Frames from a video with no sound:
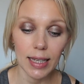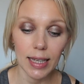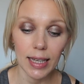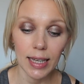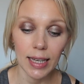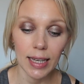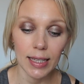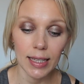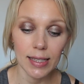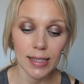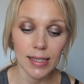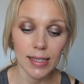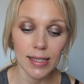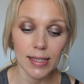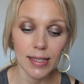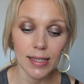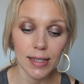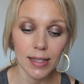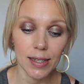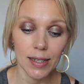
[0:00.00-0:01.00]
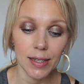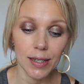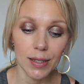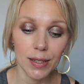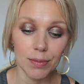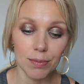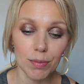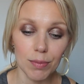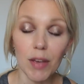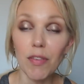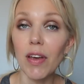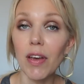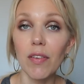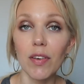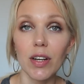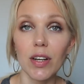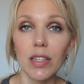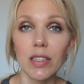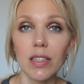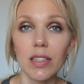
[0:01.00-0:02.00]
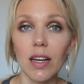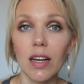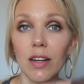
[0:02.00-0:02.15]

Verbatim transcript: It's uh, my favorite.